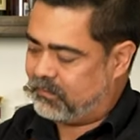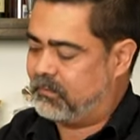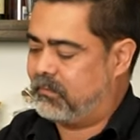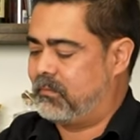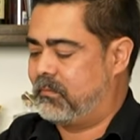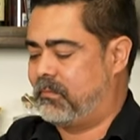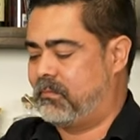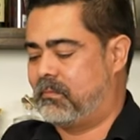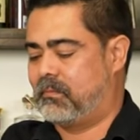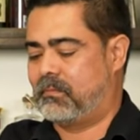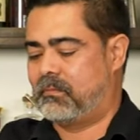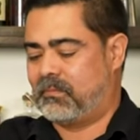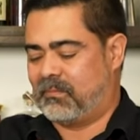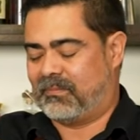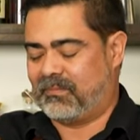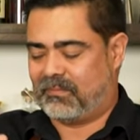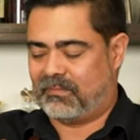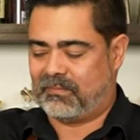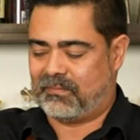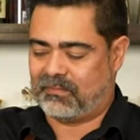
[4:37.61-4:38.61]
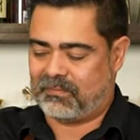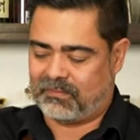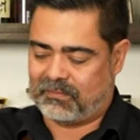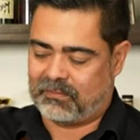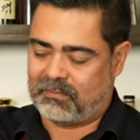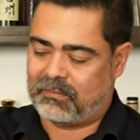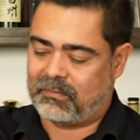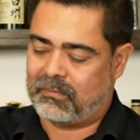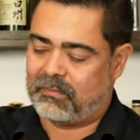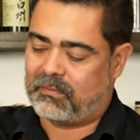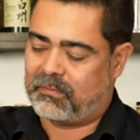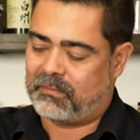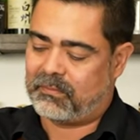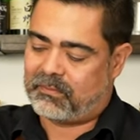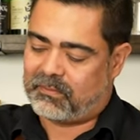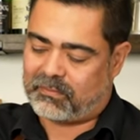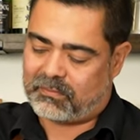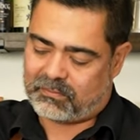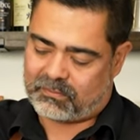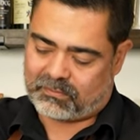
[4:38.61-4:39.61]

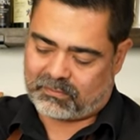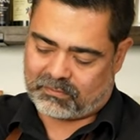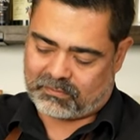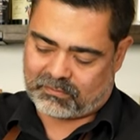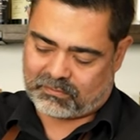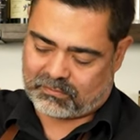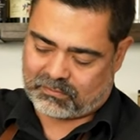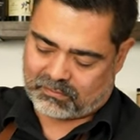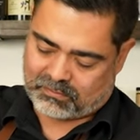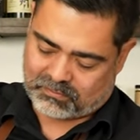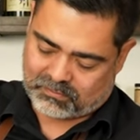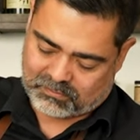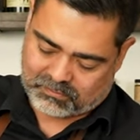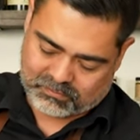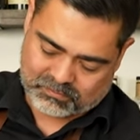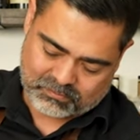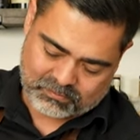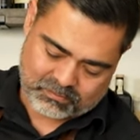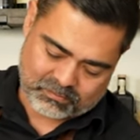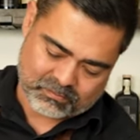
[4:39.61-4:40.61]
(no one is talking)